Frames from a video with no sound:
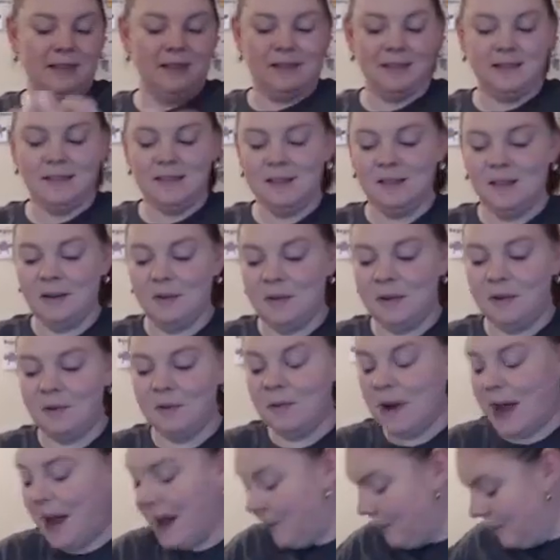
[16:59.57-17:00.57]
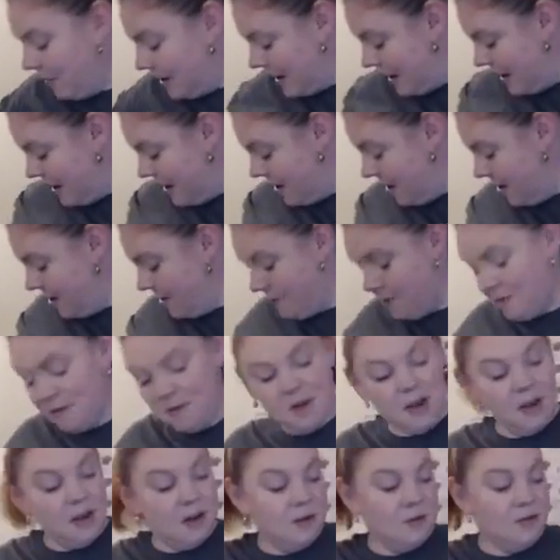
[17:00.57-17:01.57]
So I'm going to write what I
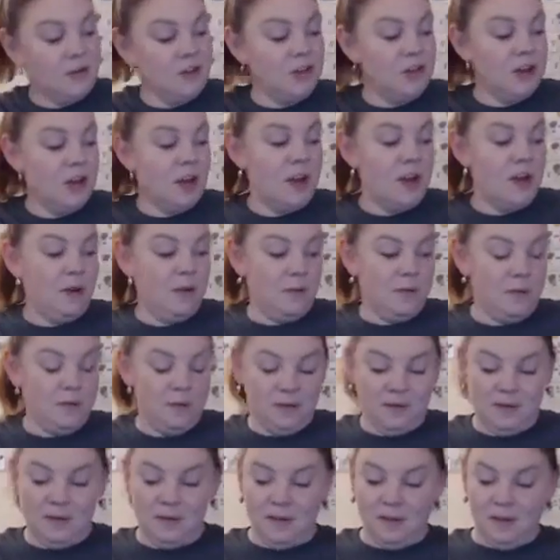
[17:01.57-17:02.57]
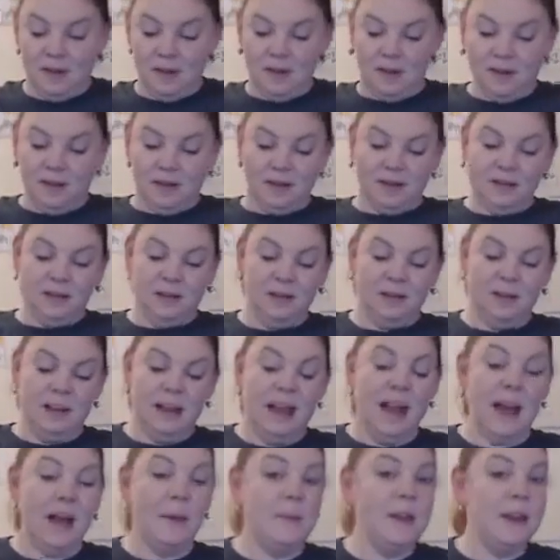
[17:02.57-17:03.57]
know under show.
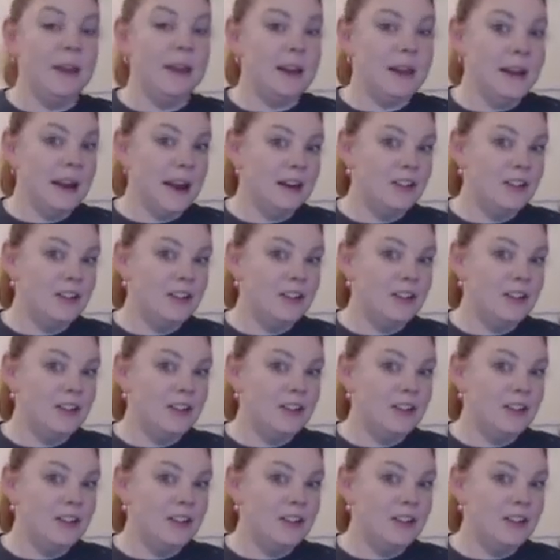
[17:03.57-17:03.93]
How many did I